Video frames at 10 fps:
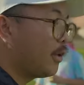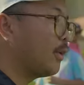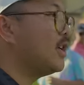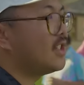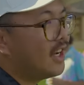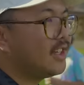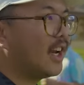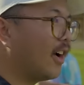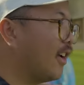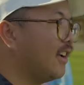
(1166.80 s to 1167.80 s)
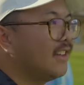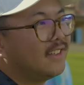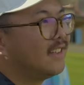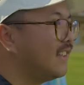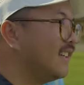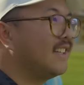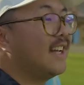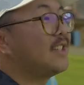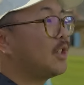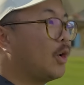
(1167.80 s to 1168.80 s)
310 carry. Yeah.
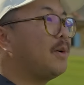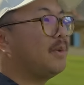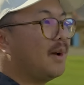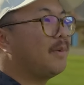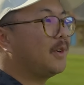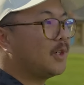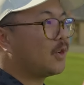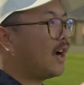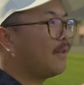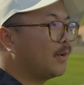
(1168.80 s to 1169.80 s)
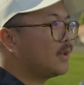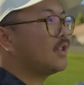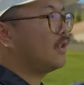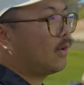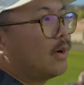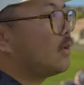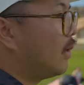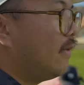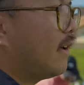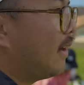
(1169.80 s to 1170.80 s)
That's creeping up on your driver, which is
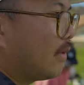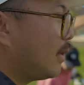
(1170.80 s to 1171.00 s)
325,